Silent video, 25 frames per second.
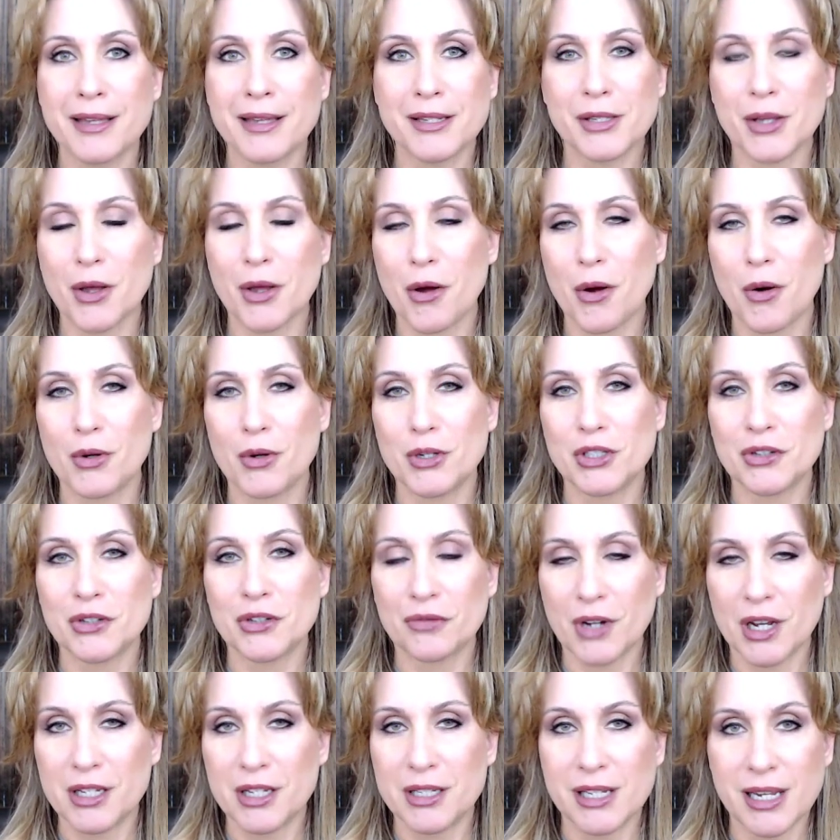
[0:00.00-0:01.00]
So it's
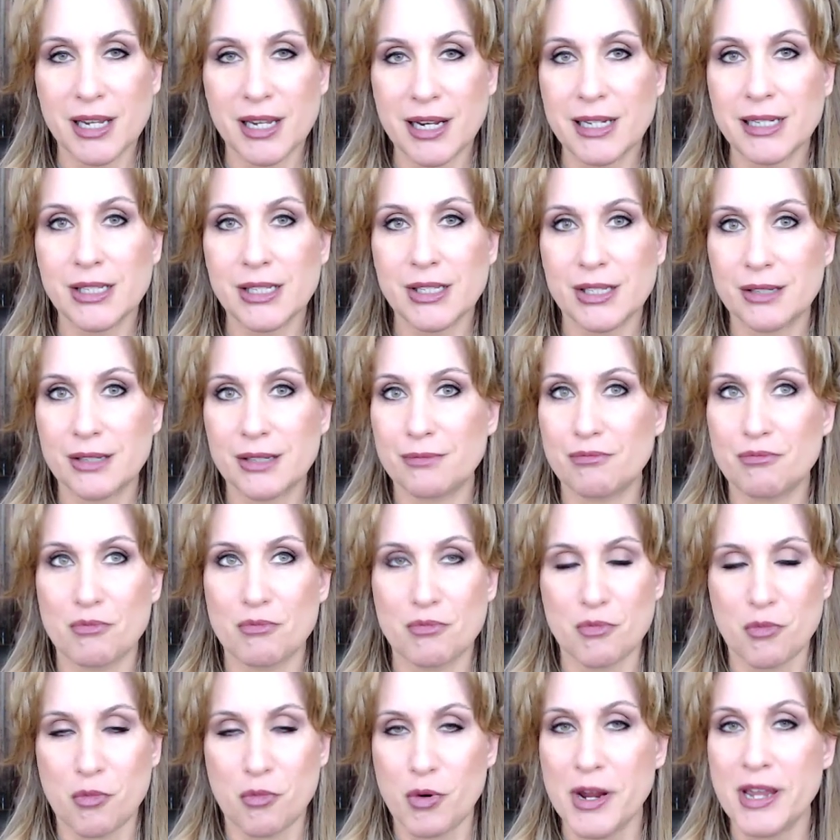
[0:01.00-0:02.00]
it is
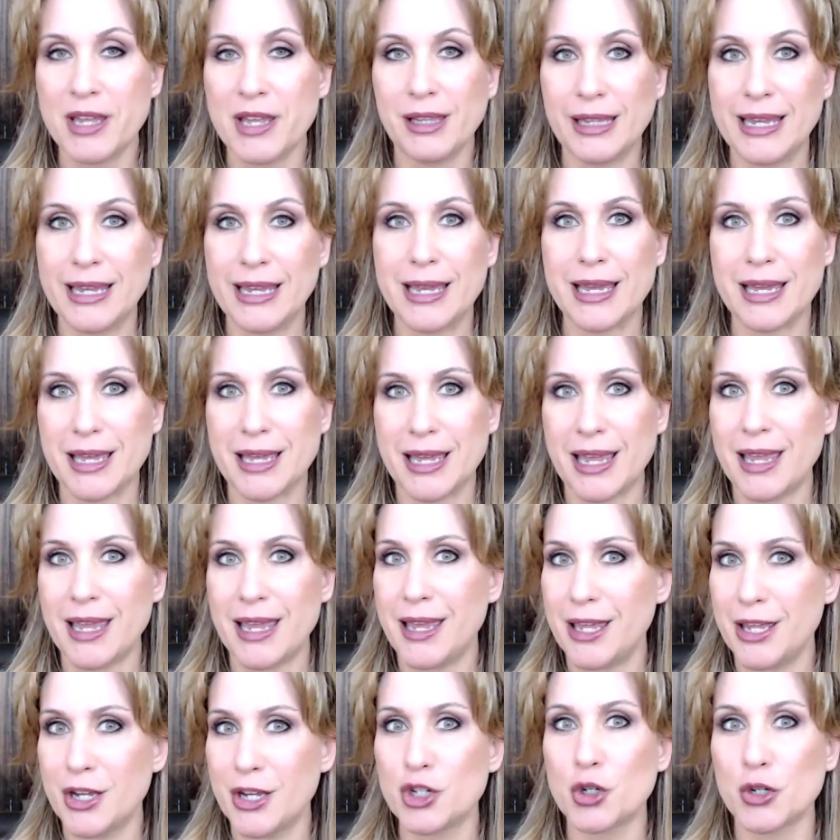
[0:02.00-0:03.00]
really
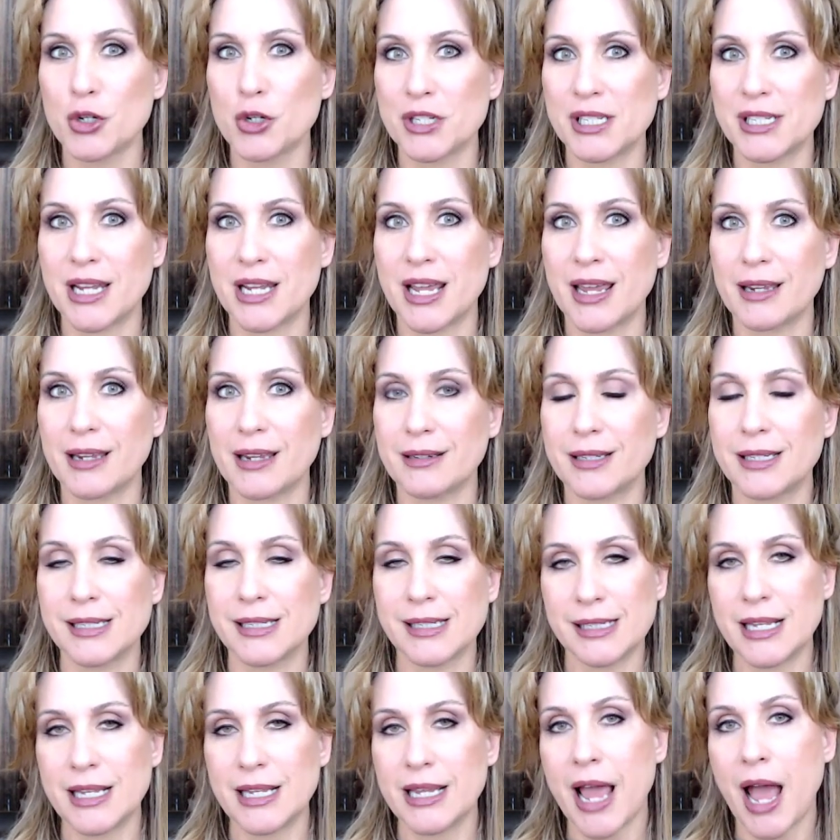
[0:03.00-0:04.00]
interesting
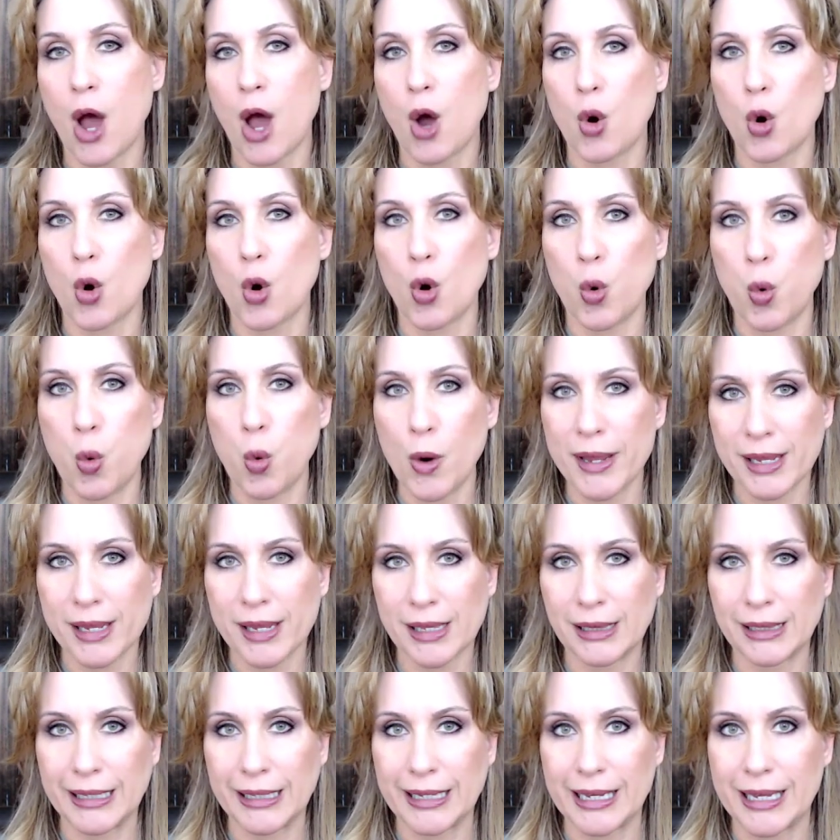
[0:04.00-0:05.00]
to see how
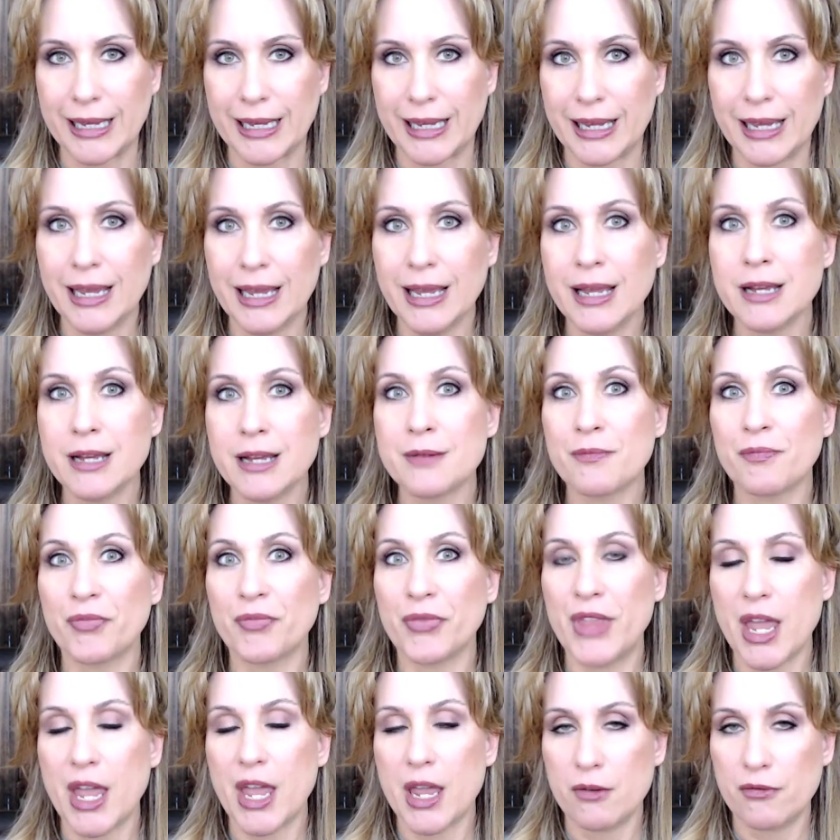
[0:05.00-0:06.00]
quickly
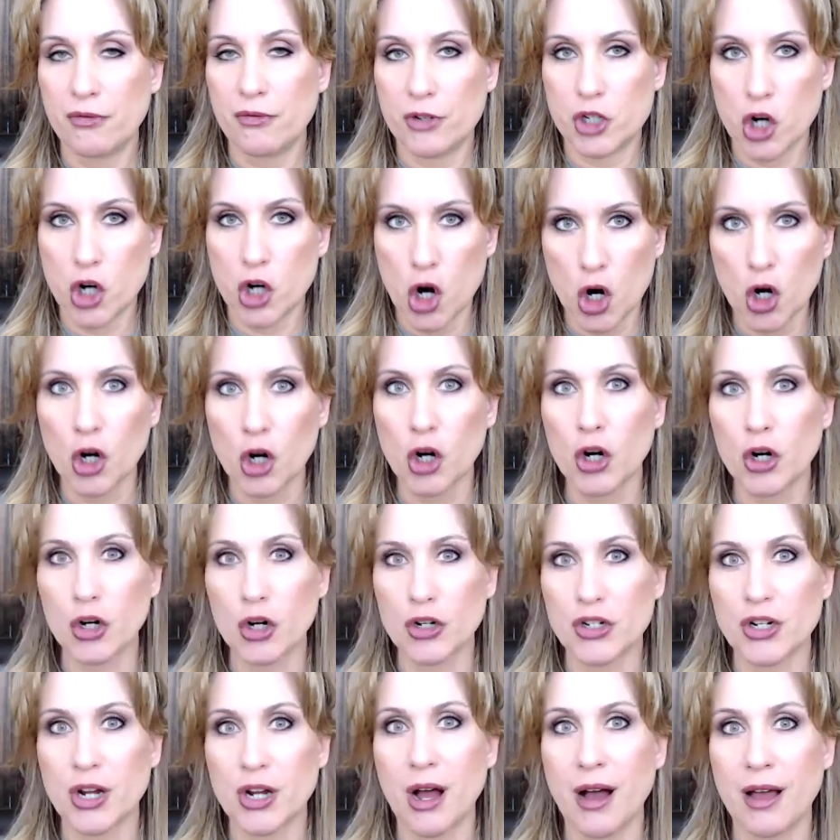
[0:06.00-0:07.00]
they've
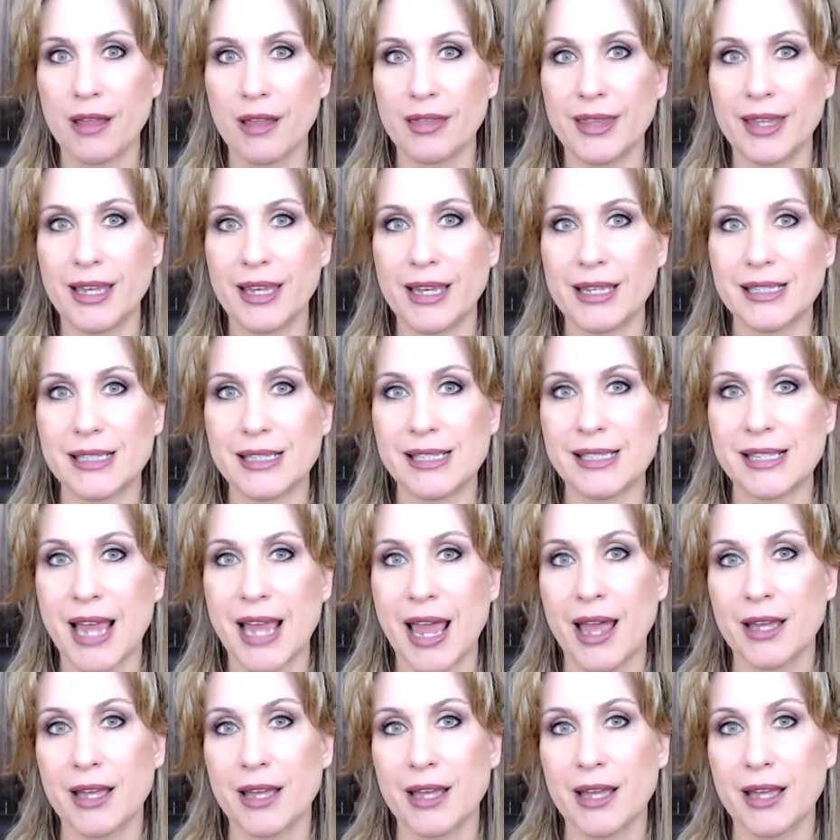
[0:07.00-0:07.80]
turned on this.